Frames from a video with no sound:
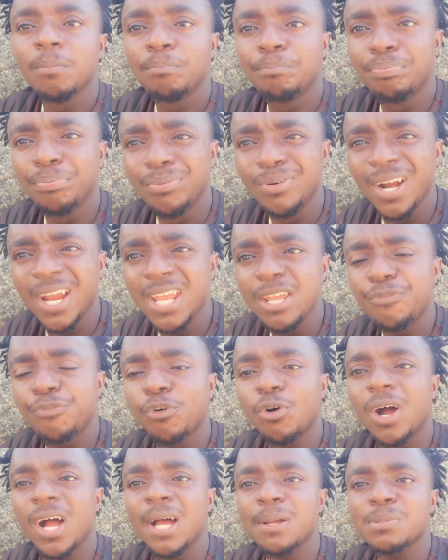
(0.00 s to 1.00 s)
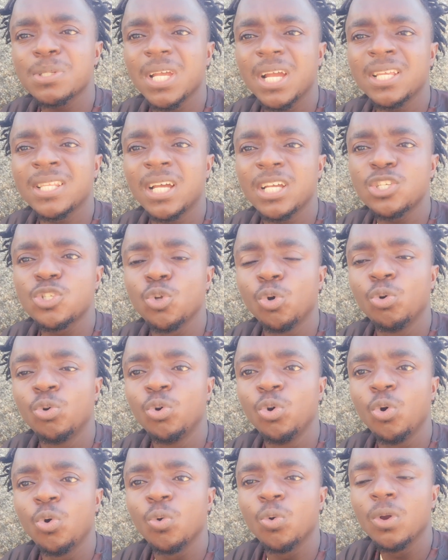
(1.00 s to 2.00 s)
praying for outsiders to
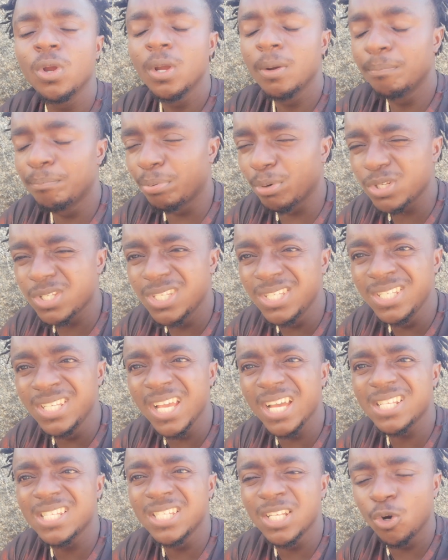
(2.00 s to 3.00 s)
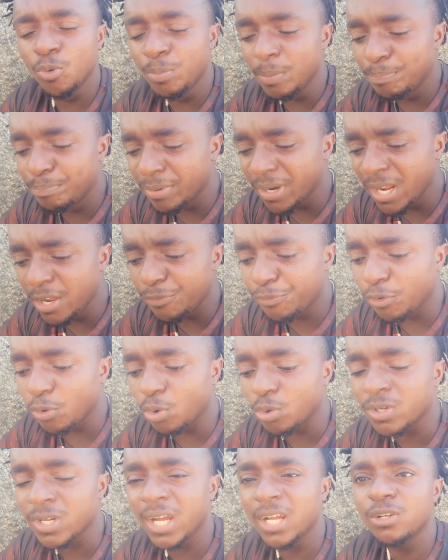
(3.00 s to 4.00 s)
grow. But yet they will be praying for
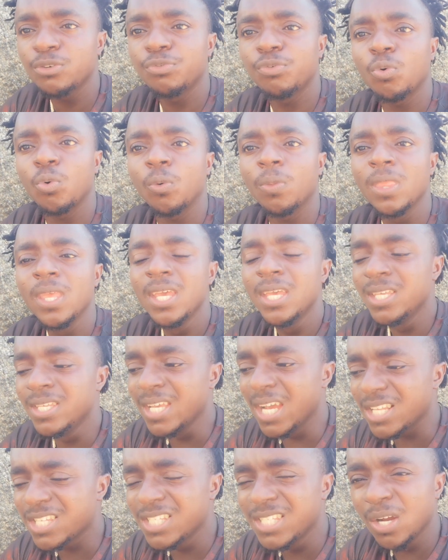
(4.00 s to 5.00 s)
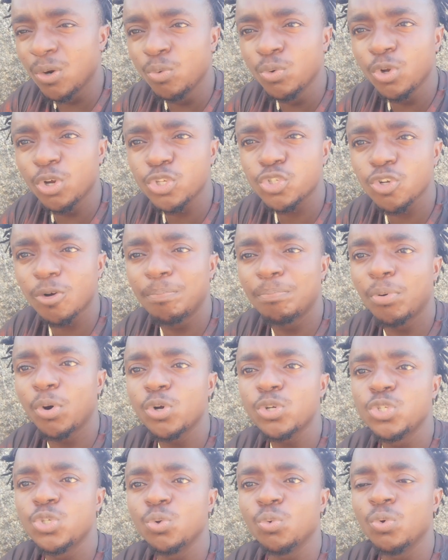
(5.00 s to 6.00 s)
your downfall. Yet they will not
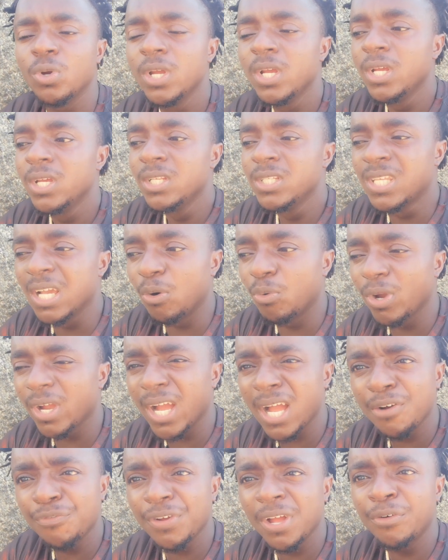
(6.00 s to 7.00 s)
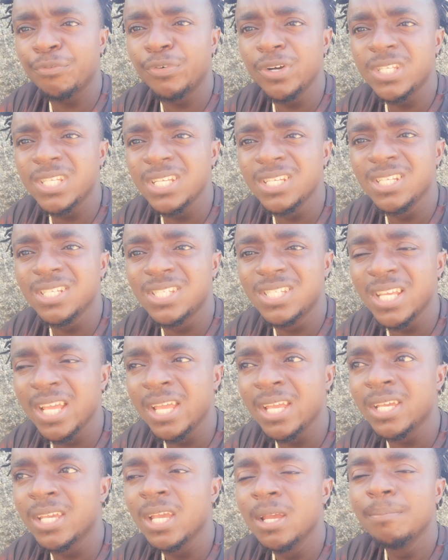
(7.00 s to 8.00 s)
support you. They will have everything it
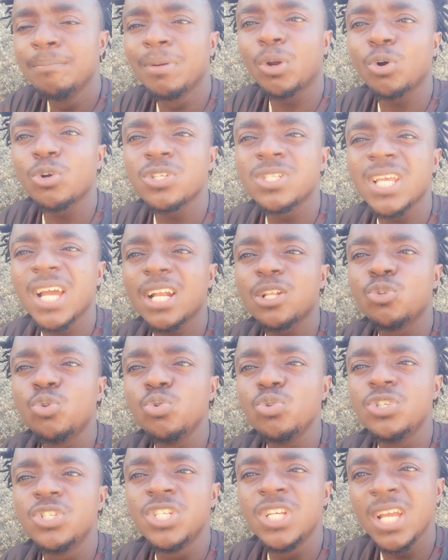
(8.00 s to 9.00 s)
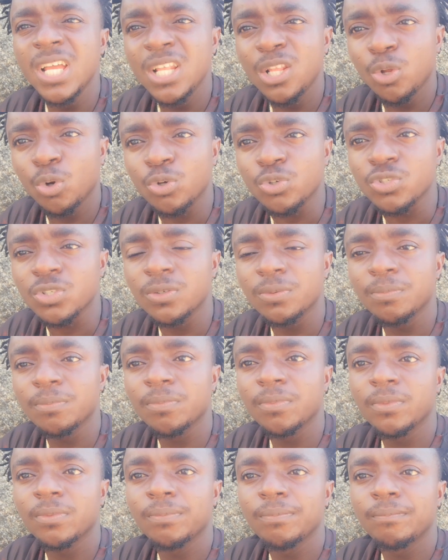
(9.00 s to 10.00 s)
takes because they are too jealous
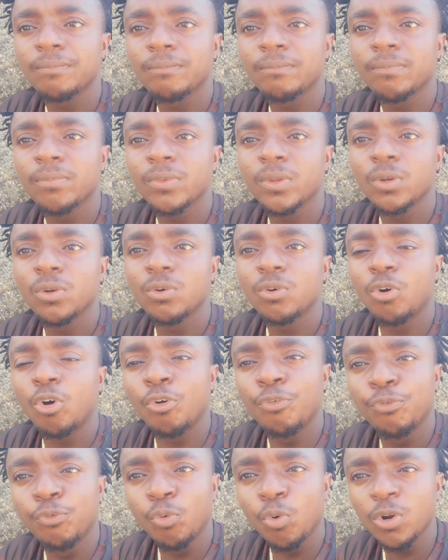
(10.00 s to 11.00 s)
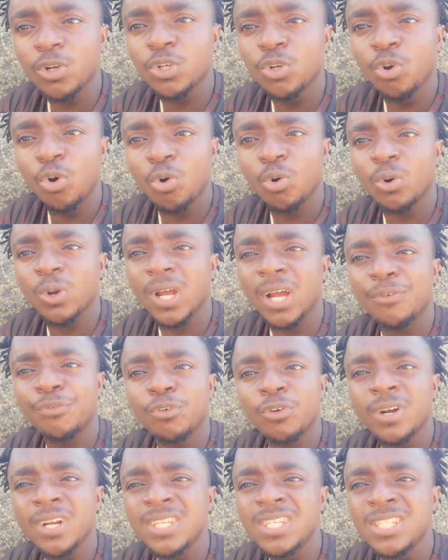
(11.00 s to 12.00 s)
of what God have
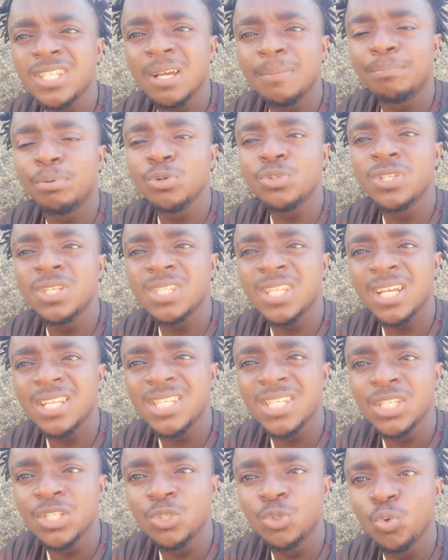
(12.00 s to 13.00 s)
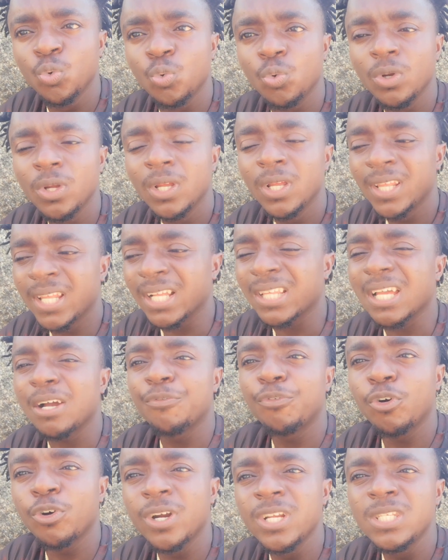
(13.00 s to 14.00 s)
already deposited in you that
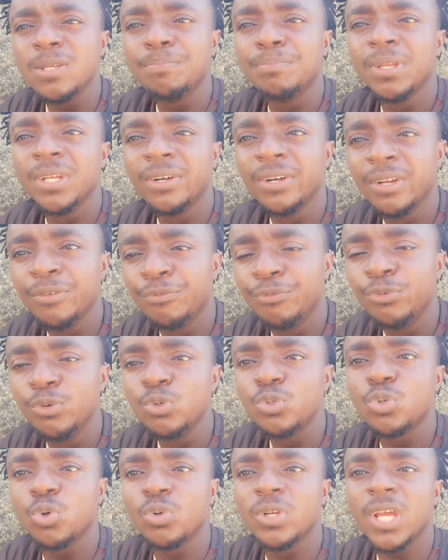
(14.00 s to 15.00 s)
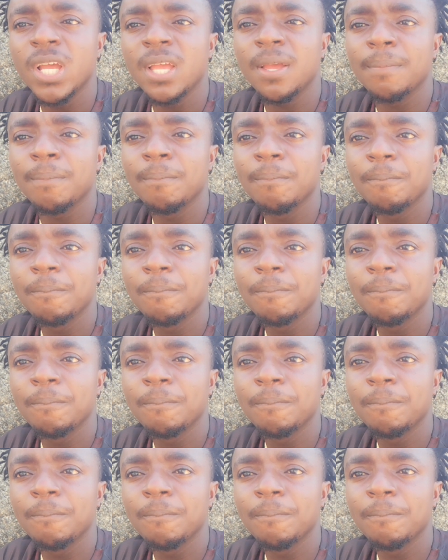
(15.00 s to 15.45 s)
have already been revealed to them.